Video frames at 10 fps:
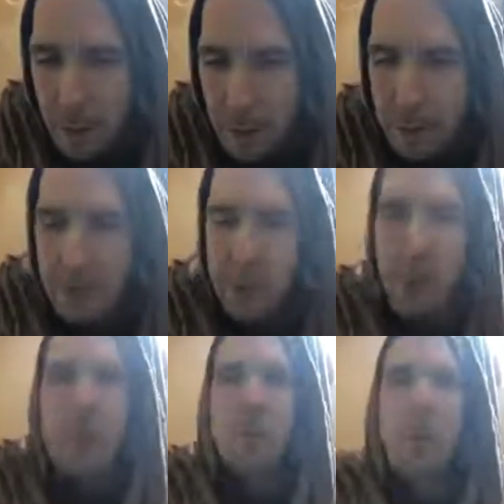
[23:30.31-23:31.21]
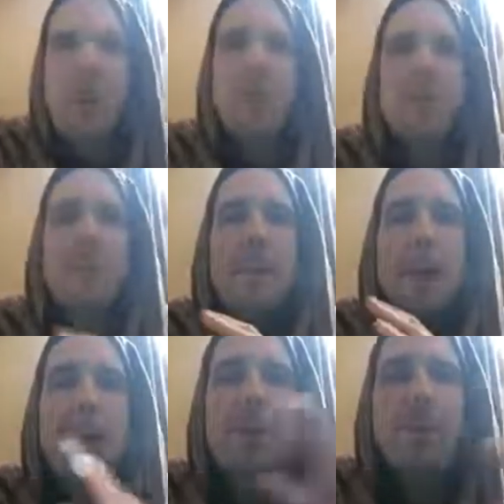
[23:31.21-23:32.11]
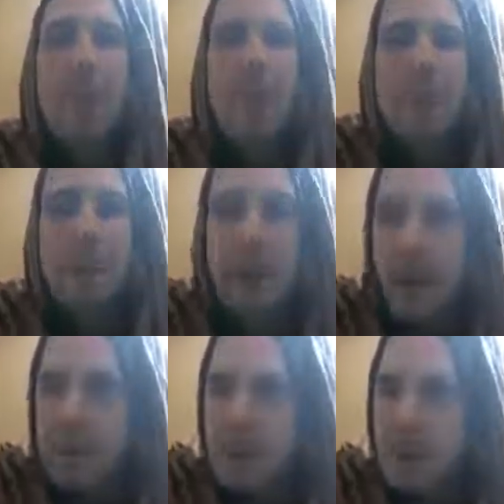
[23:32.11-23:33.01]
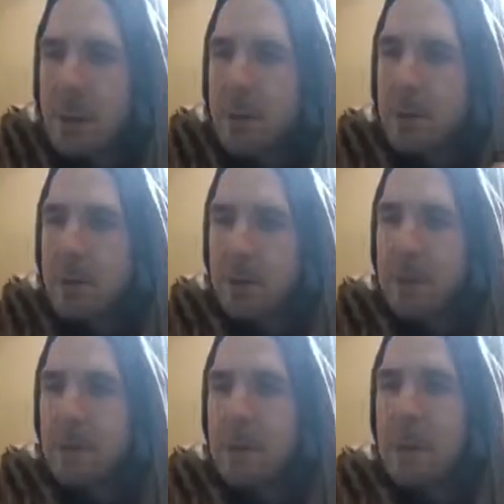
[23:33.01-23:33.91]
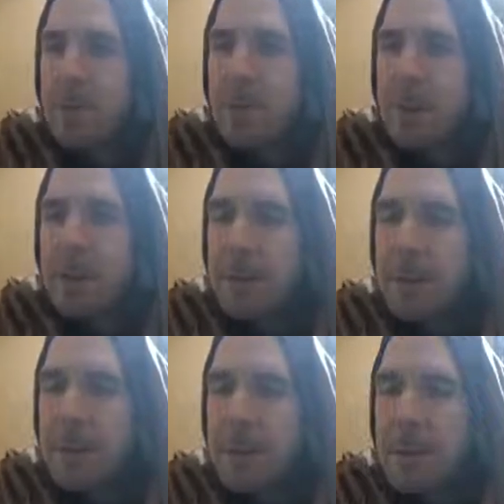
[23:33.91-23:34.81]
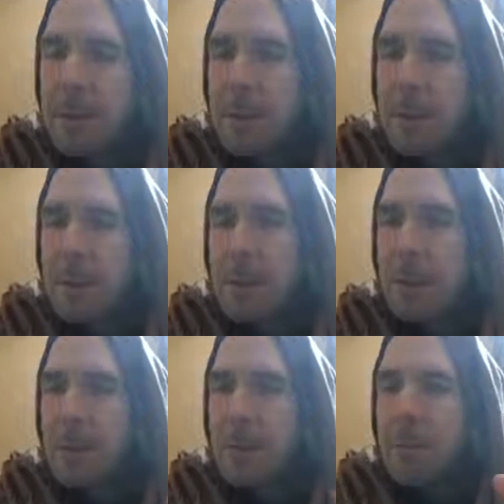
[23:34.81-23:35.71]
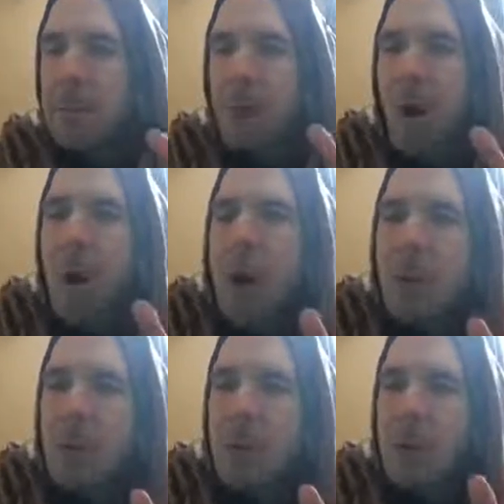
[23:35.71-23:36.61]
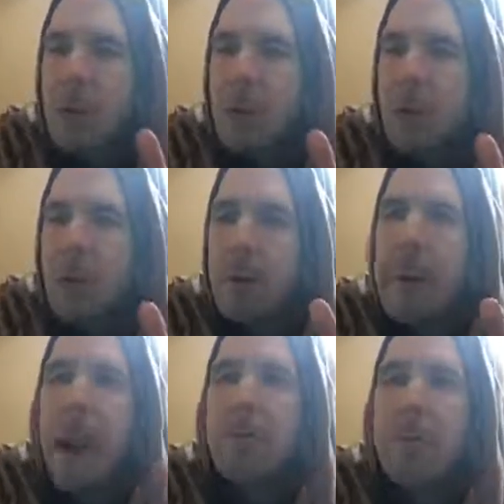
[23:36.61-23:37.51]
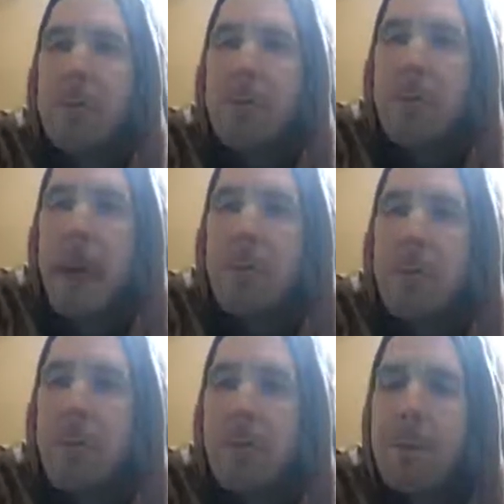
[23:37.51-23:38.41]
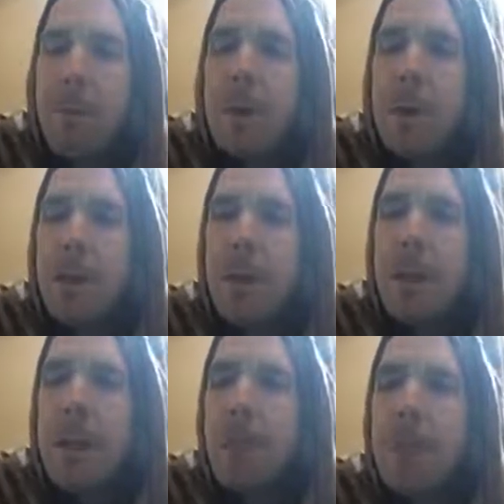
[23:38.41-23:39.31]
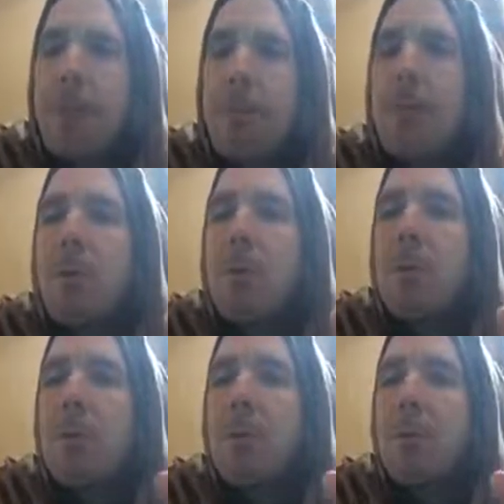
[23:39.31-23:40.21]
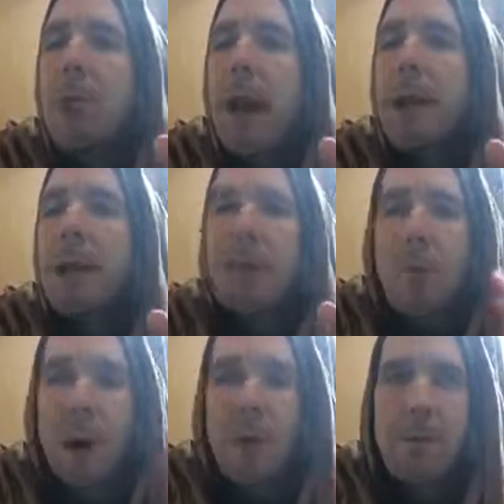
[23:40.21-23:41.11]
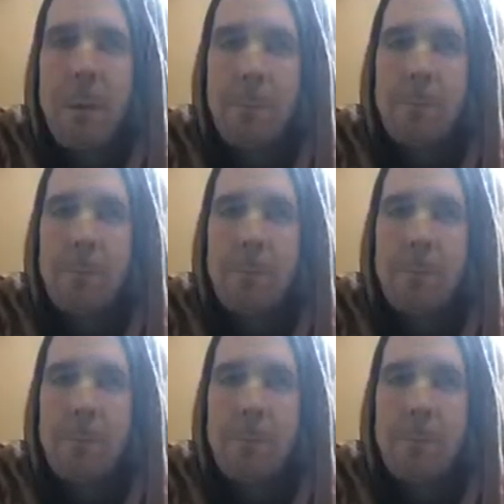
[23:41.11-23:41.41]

it is not that one has to practice all the 9 to attain perfection. Because they're on the absolute platform, even if you practice one of them,